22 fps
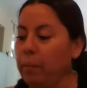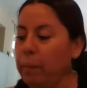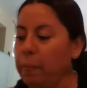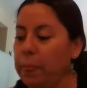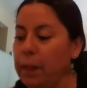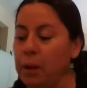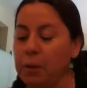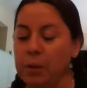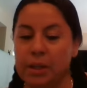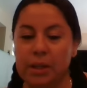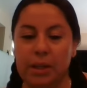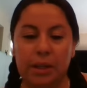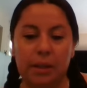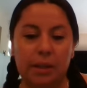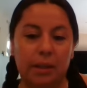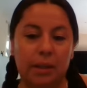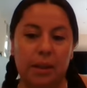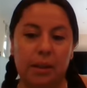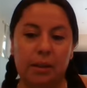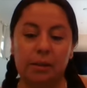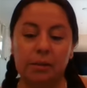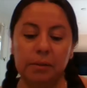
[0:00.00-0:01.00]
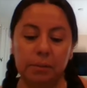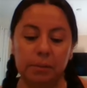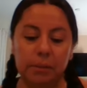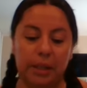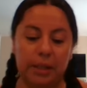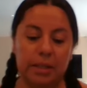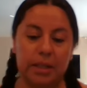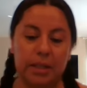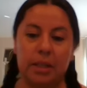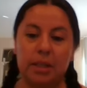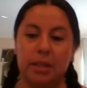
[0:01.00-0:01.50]
which I love,
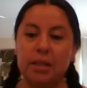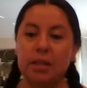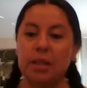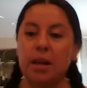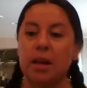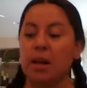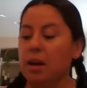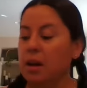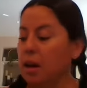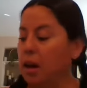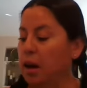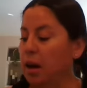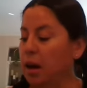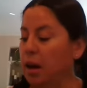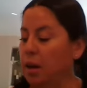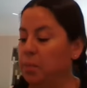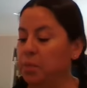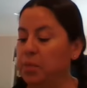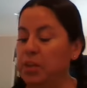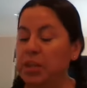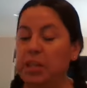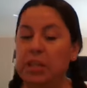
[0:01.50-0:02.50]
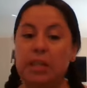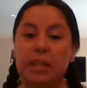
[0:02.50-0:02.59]
my teas. This